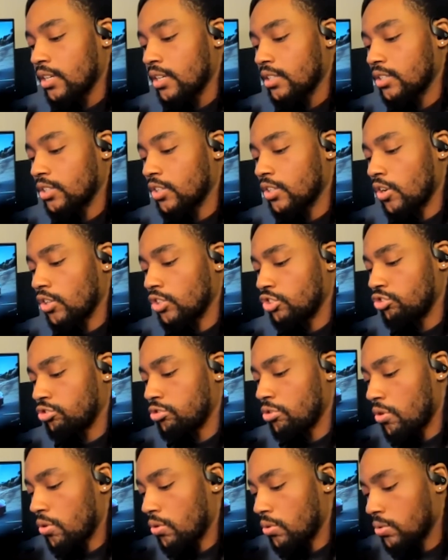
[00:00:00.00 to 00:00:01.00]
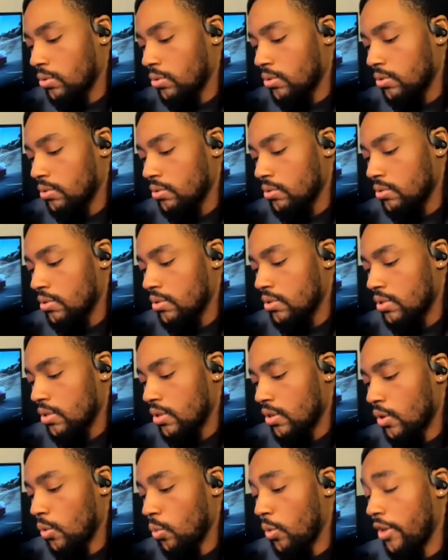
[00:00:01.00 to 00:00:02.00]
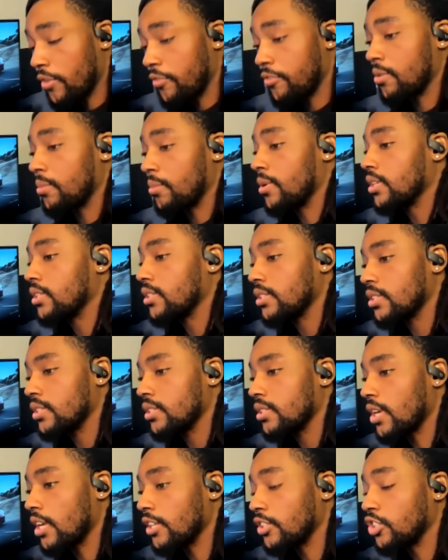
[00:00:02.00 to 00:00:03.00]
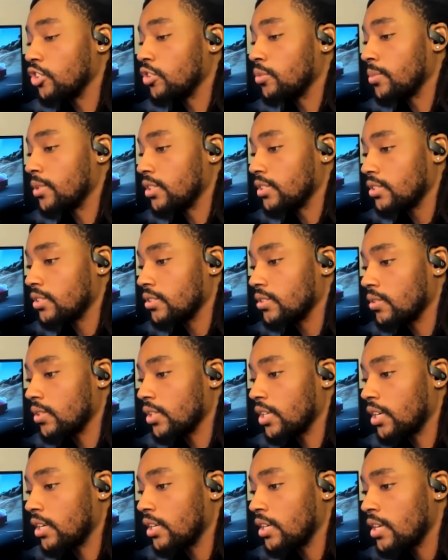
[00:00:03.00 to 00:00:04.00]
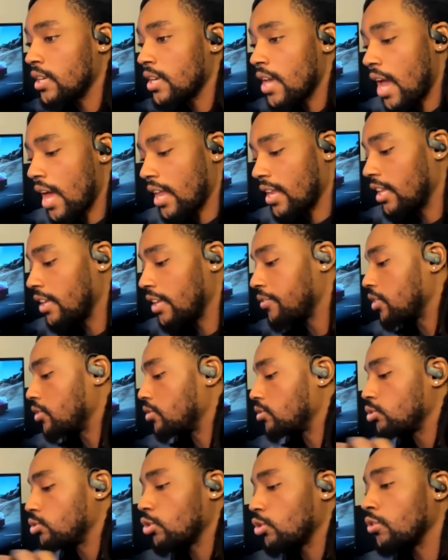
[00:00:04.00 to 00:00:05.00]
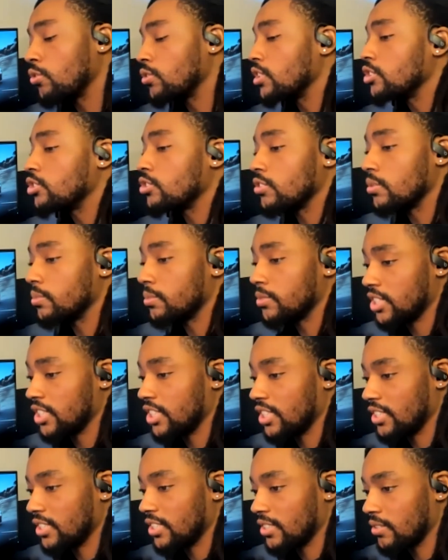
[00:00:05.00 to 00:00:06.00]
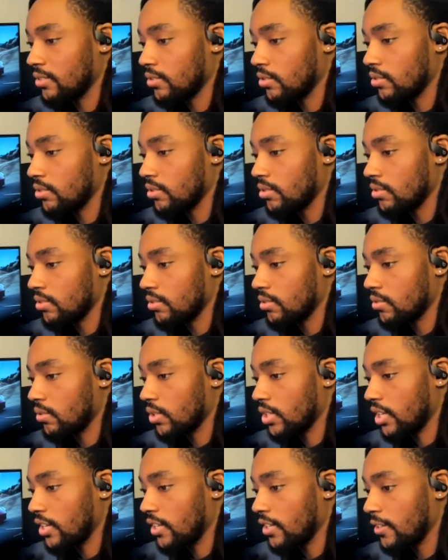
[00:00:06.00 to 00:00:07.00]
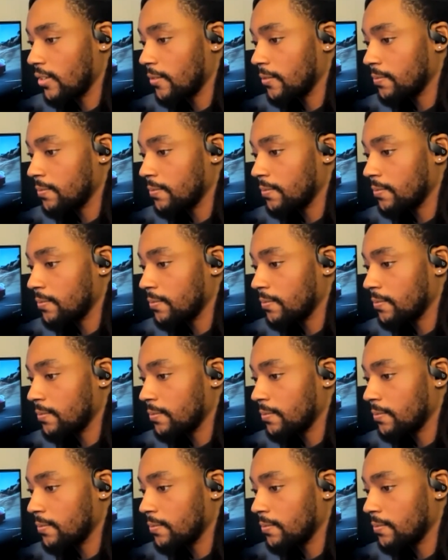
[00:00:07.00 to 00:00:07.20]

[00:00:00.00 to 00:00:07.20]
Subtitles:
the control away from us as humans, okay, and leave it totally to the machine, okay,